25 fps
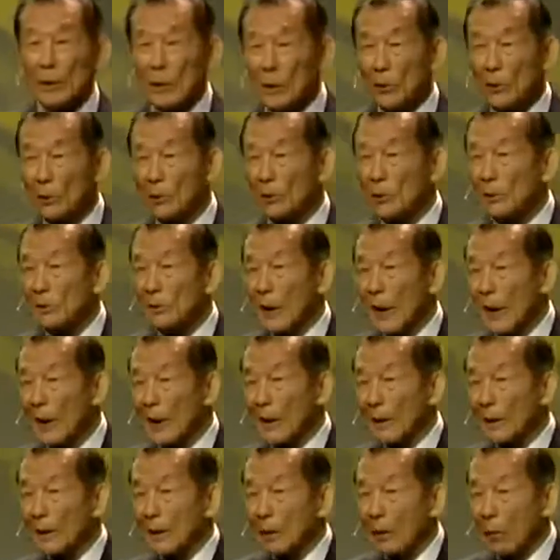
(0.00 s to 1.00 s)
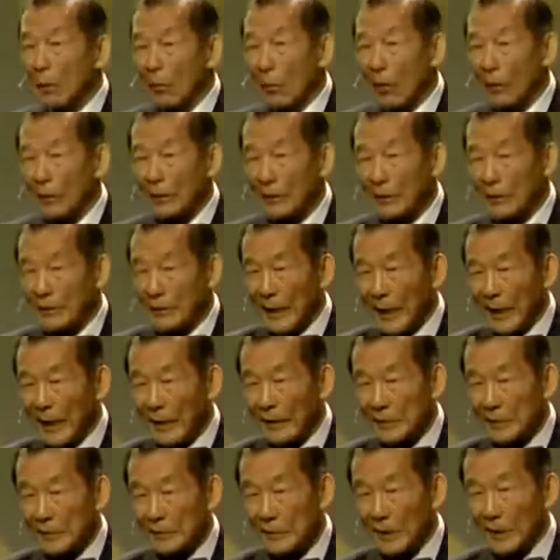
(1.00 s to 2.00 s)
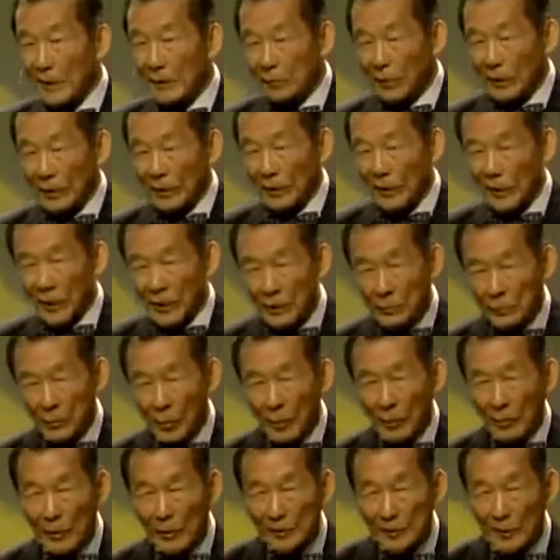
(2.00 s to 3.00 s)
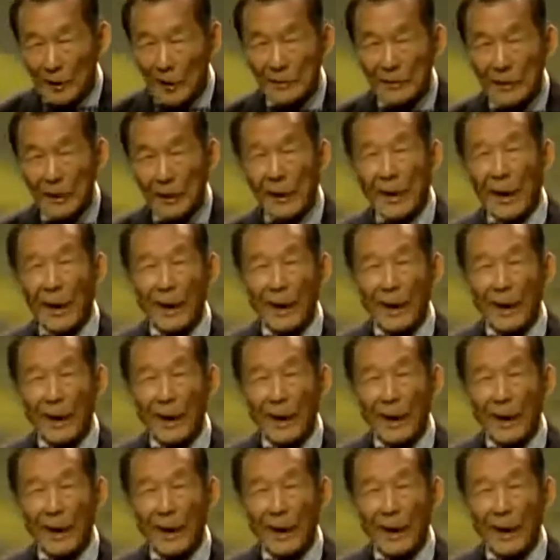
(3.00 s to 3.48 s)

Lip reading: You take what the data says, what the experiment says,